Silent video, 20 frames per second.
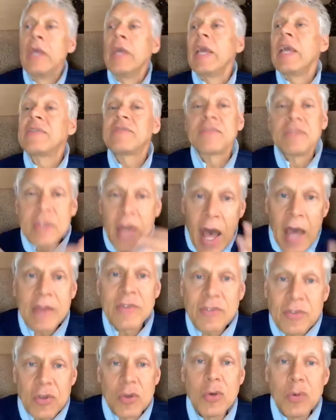It's not
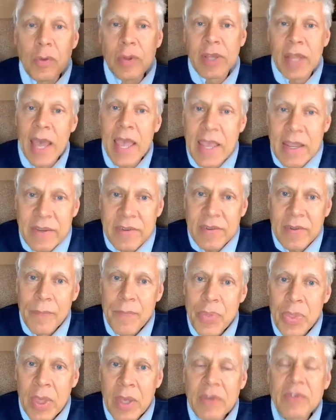too late
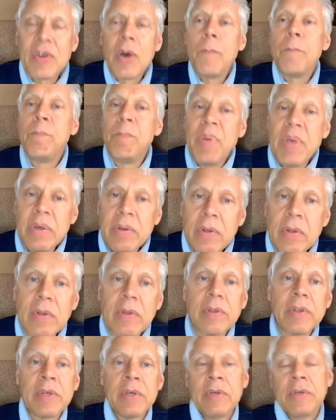to
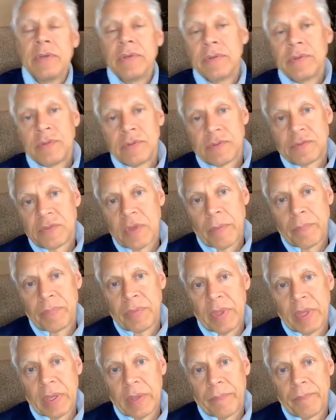build
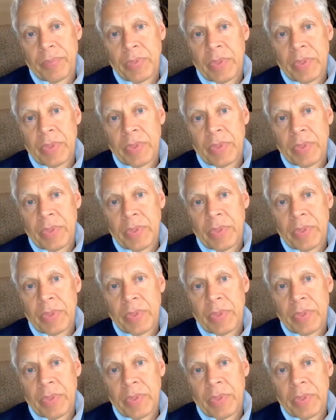something.